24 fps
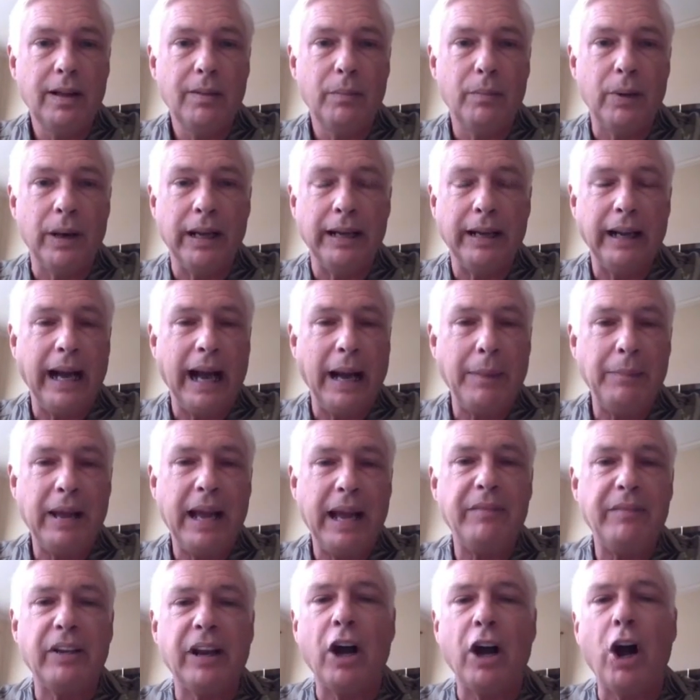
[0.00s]
But I'm
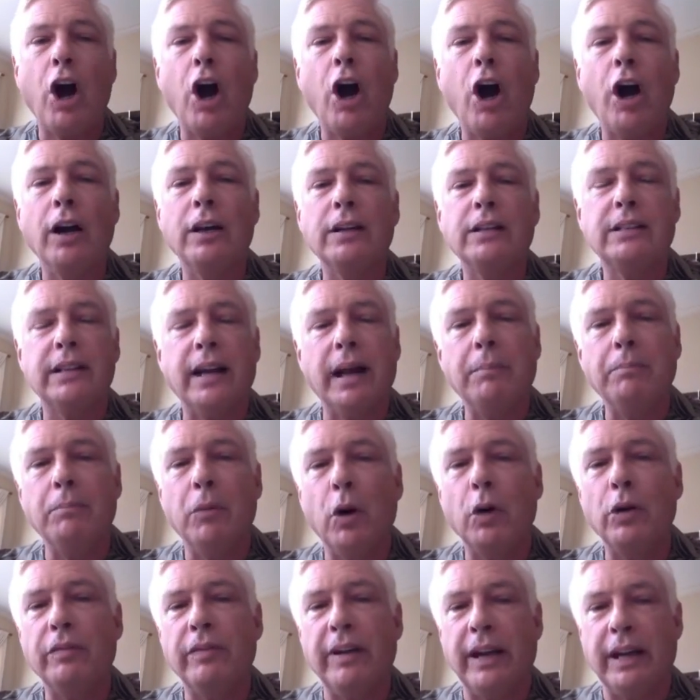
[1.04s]
having a hard time
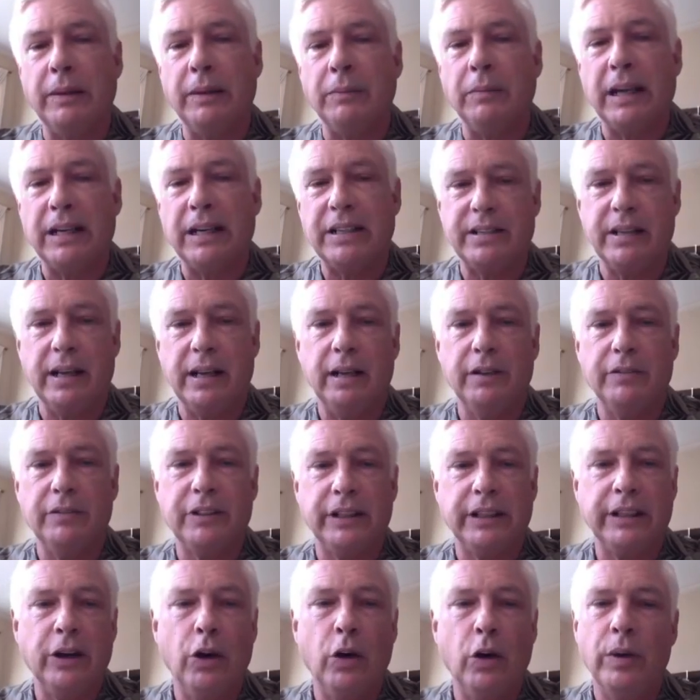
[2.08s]
motivating myself
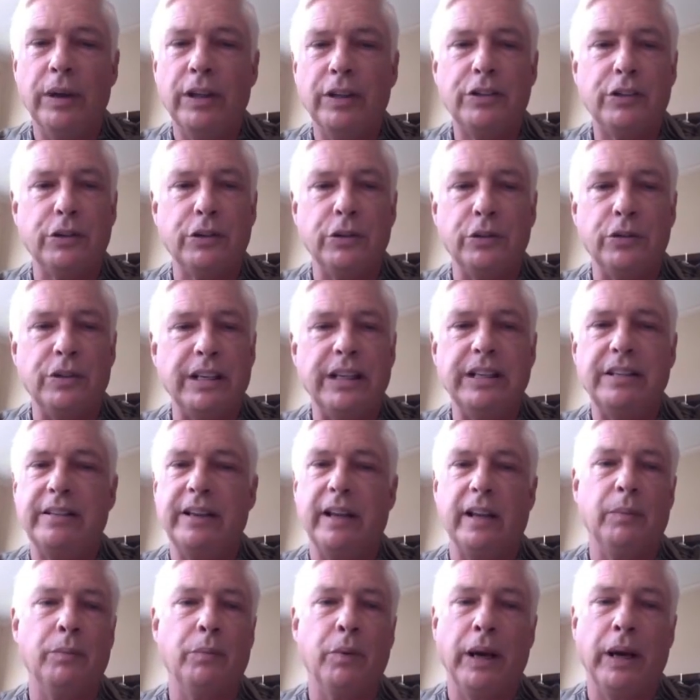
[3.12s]
to go into
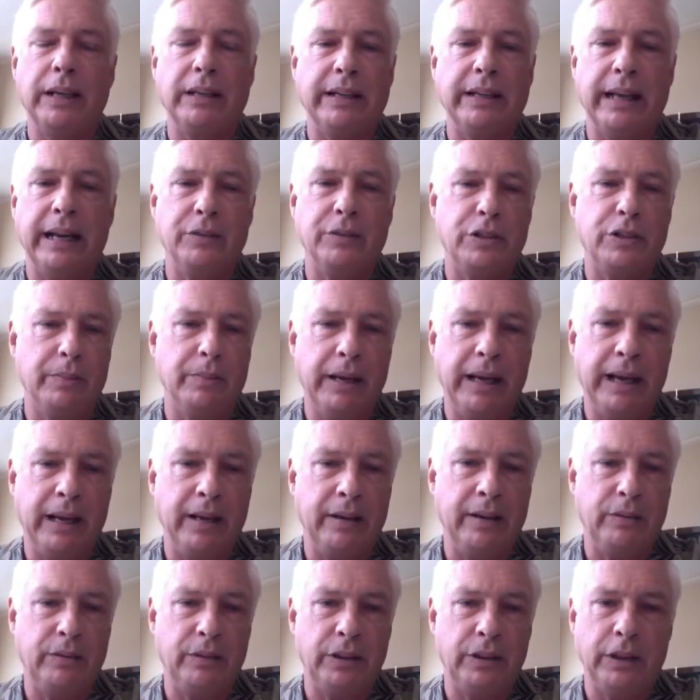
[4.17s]
detailed breakdowns
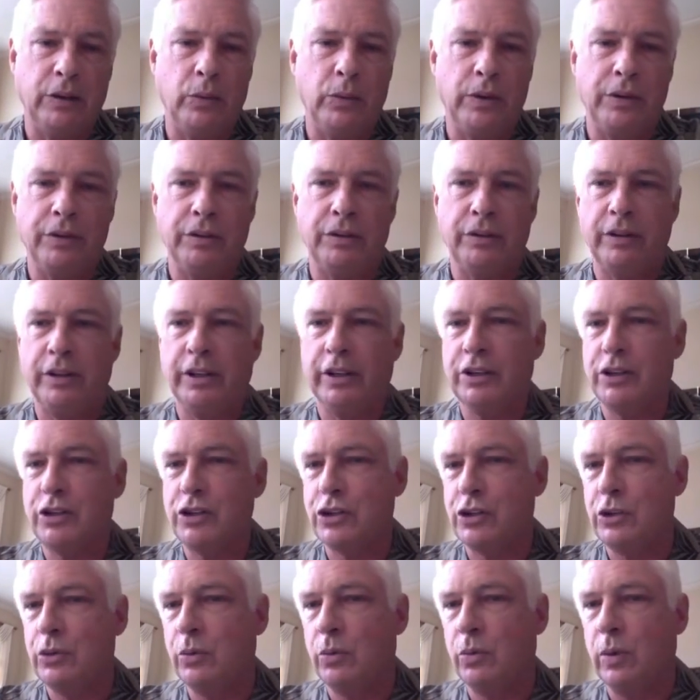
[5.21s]
about, whether they're going to
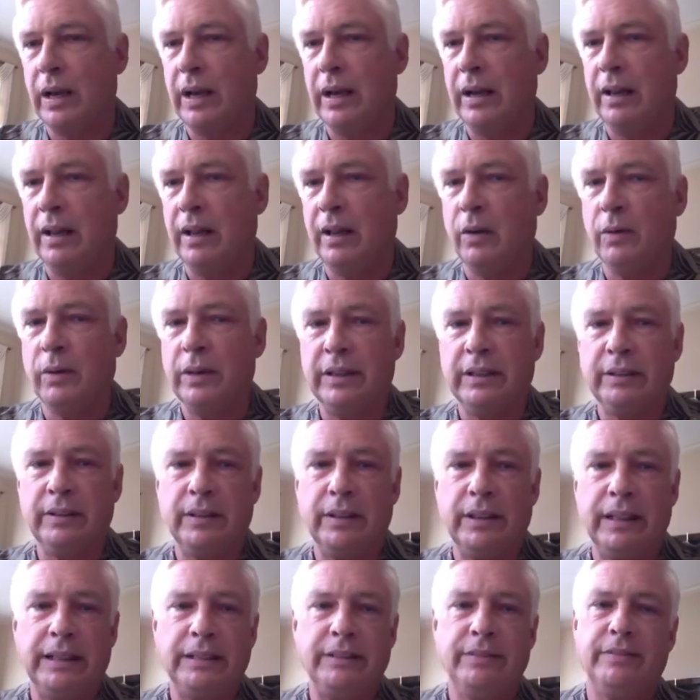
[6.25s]
shoot well,
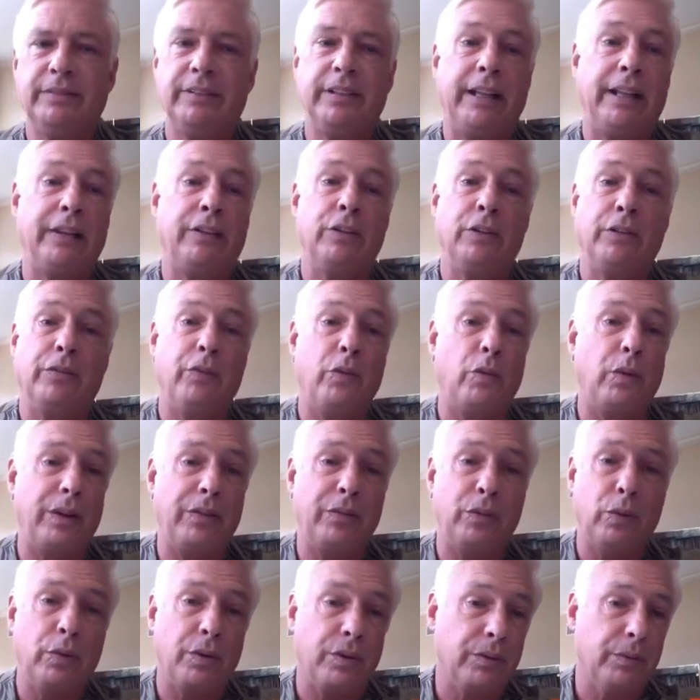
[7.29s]
whether, they took
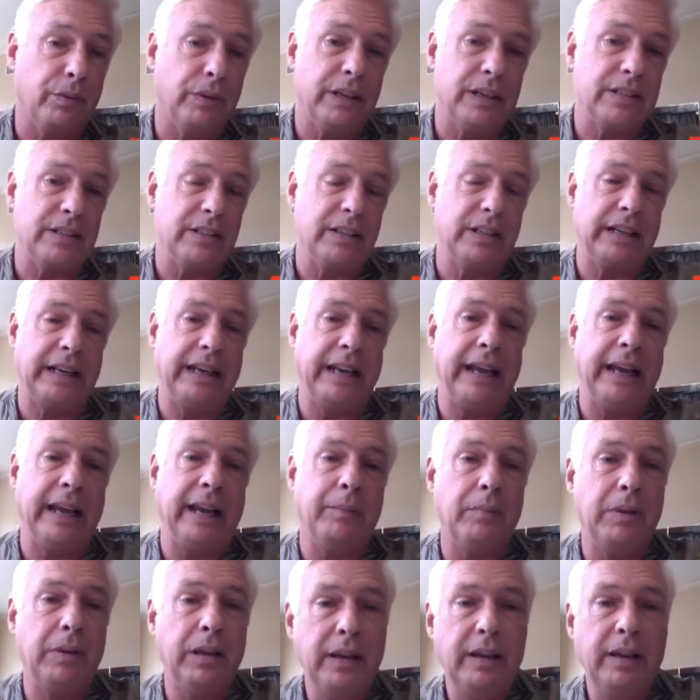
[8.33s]
44 threes in a
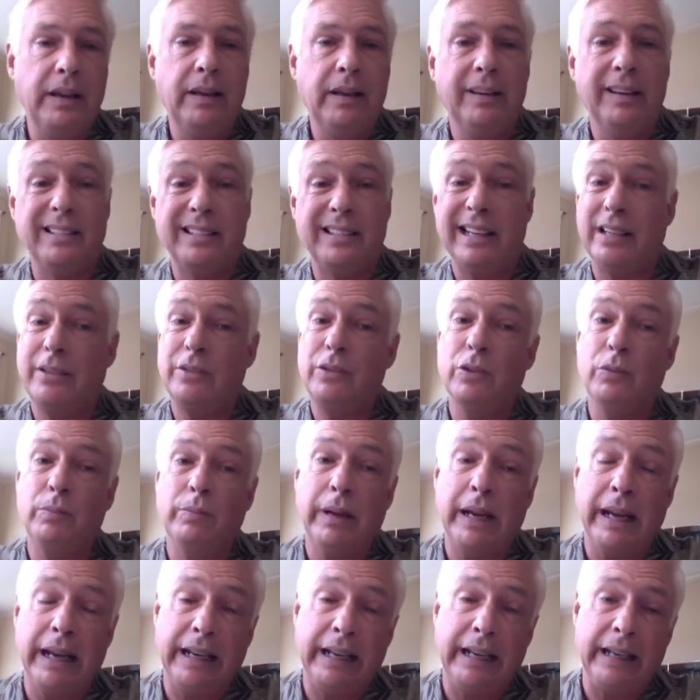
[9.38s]
game. Is that too
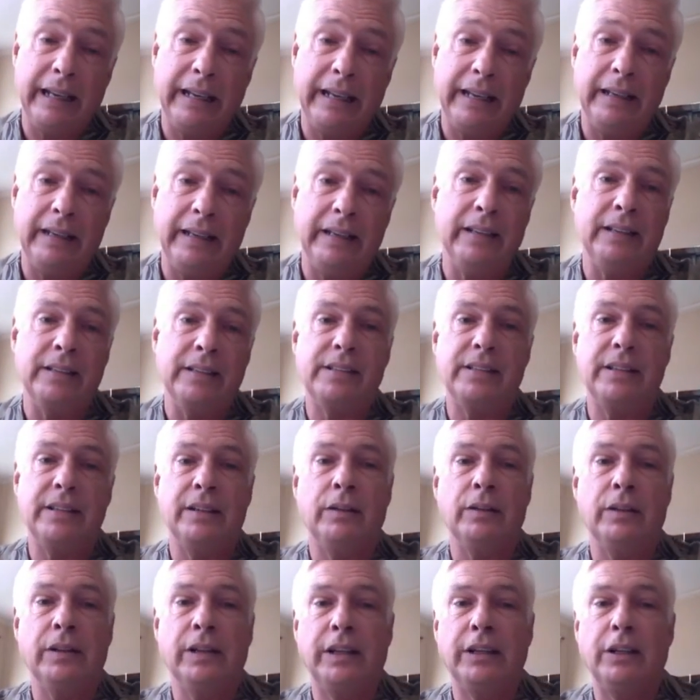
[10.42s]
many?
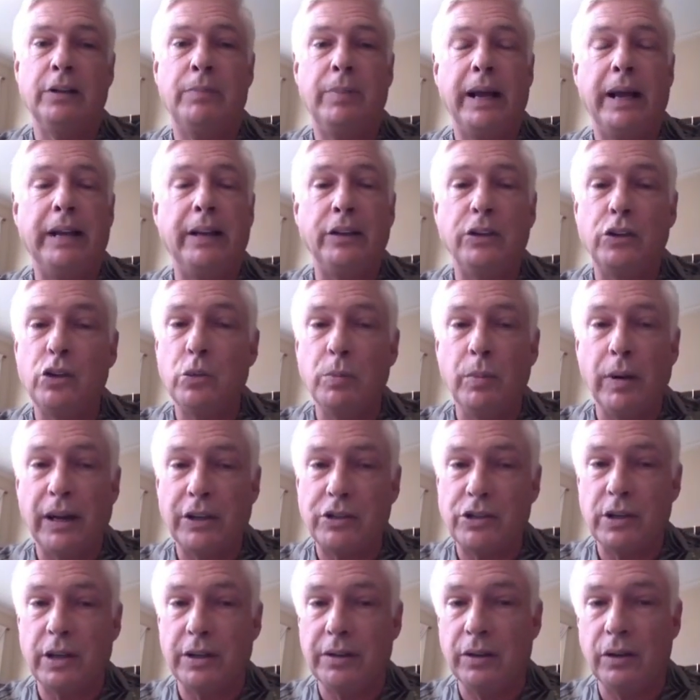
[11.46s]
Are they depending too
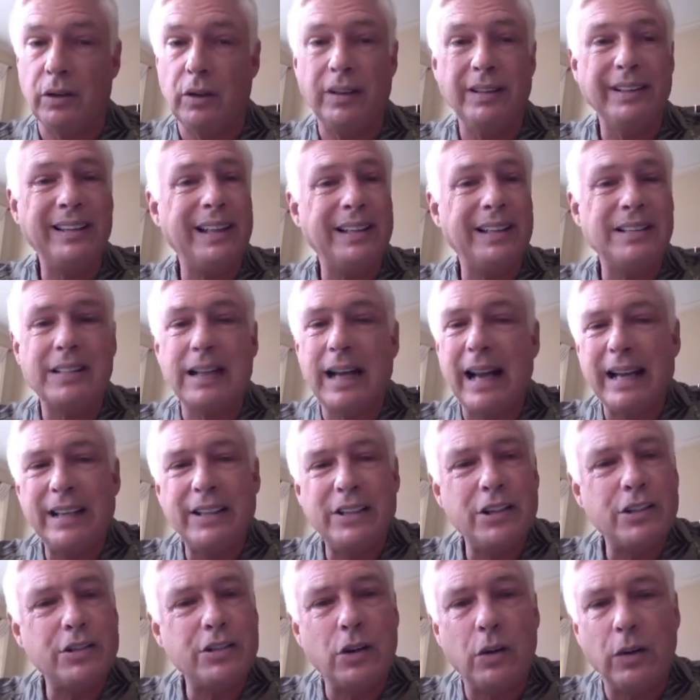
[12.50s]
much on the law? I
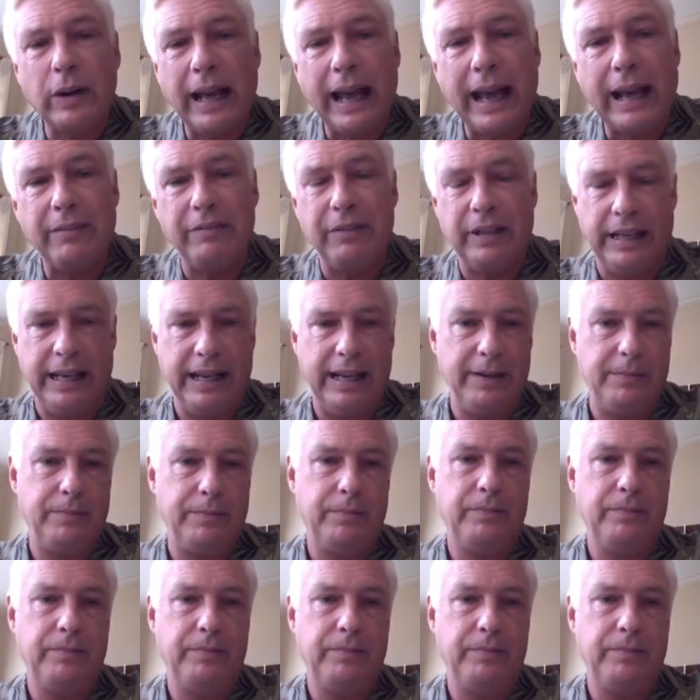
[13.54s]
just don't have that.